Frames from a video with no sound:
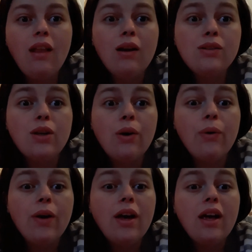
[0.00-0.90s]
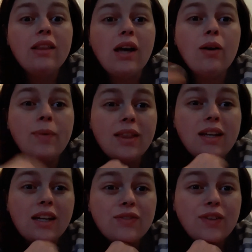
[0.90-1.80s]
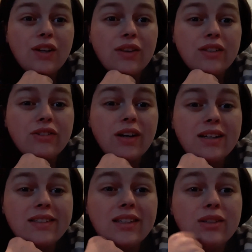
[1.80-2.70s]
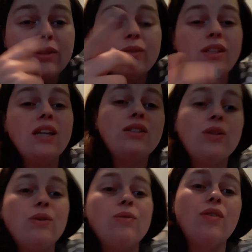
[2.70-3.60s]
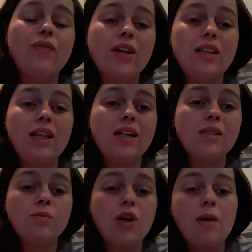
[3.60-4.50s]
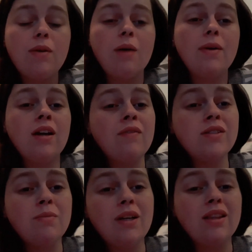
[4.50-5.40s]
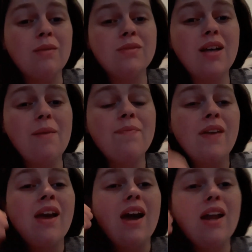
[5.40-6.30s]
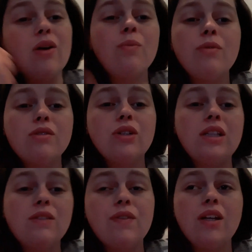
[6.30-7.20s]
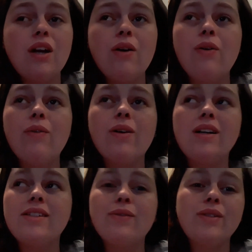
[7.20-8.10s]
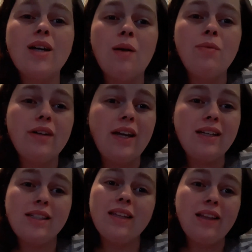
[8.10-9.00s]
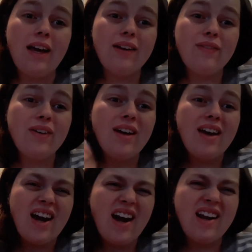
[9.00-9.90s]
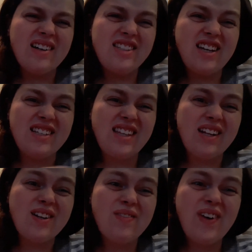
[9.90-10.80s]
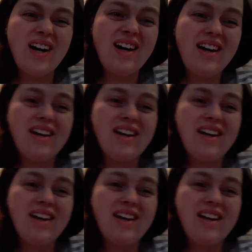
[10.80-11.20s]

So that'll be the next video that you guys see. So stay tuned. Don't forget to like, subscribe, comment, and give us a big thumbs up. And I hope you enjoyed this video because it was a couple of days in the life. Alright, I'll see you guys later. Bye!